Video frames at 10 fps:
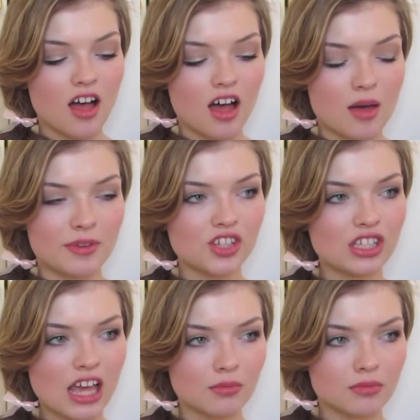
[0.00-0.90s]
Um, it
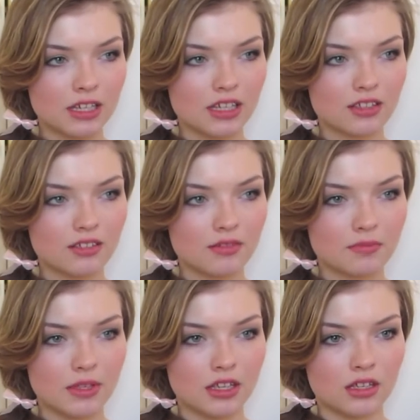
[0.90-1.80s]
just helps me
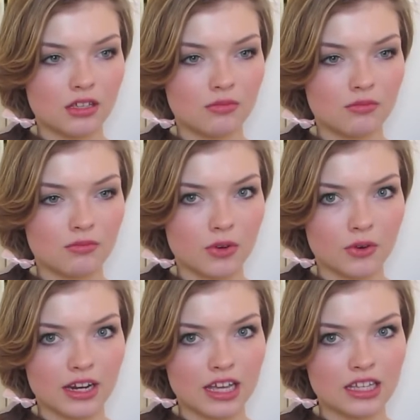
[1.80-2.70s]
be more
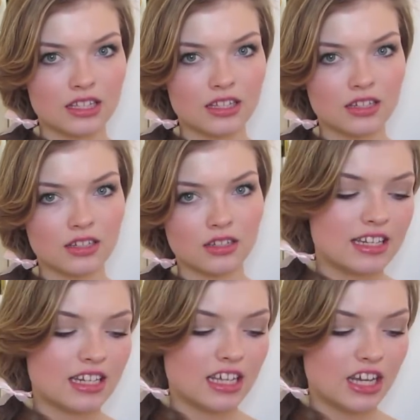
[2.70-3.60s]
organized.
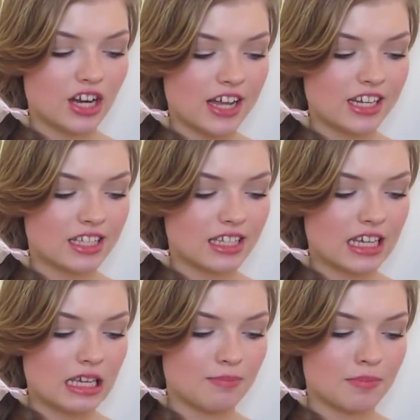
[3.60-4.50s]
And in here I just
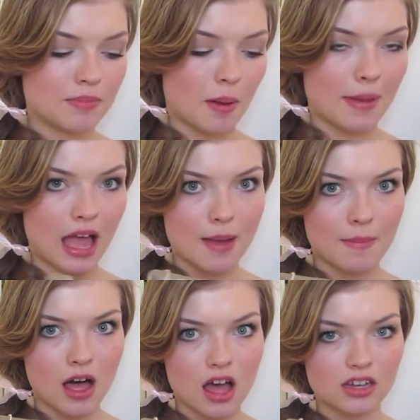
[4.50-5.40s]
keep my
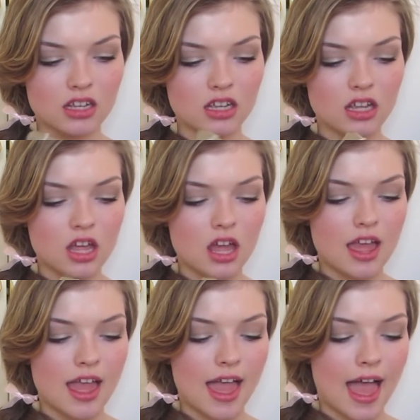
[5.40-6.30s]
iPod
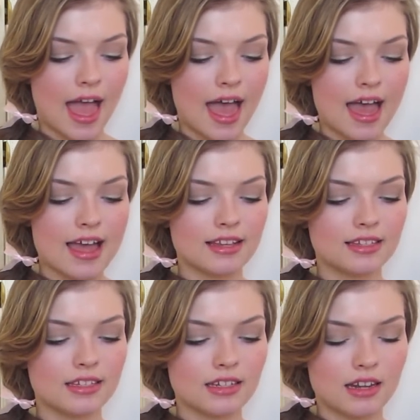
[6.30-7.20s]

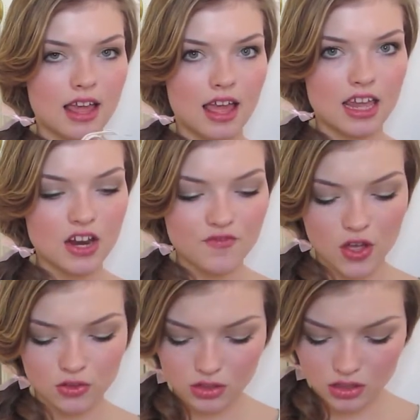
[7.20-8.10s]
and
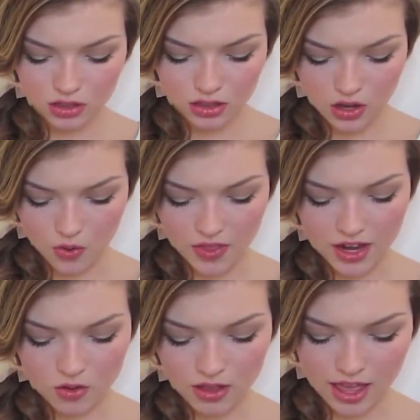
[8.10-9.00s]
earphones so
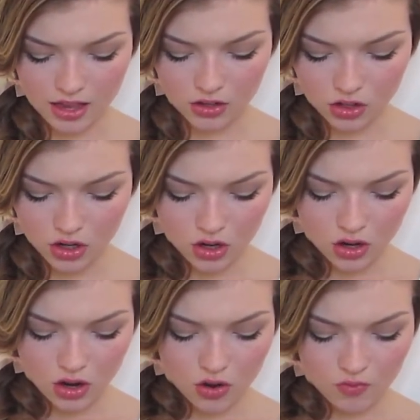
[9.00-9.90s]
they don't get
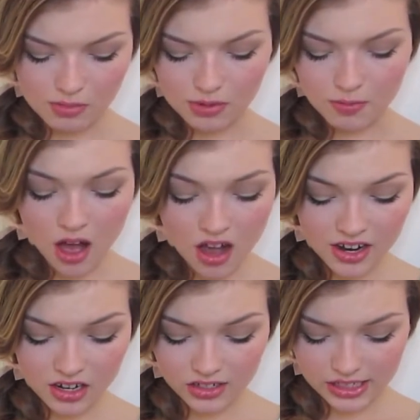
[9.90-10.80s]
ripped
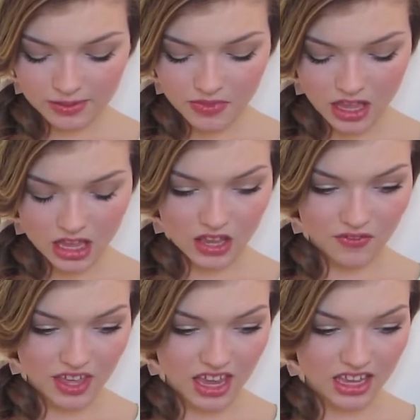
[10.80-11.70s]
apart or something
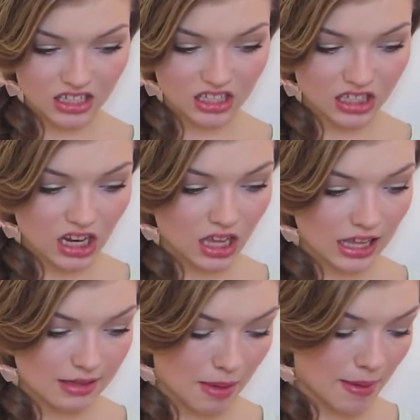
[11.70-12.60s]
if they get stuck
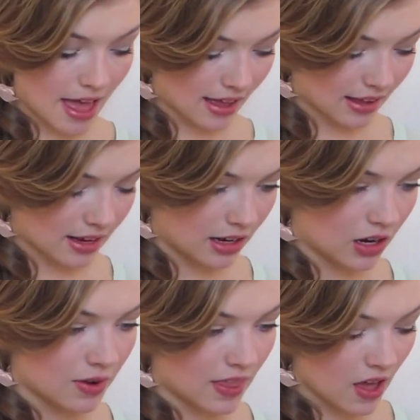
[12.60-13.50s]
in my bag and I
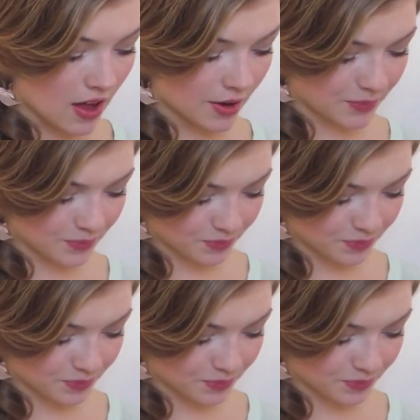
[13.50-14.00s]
know where they are.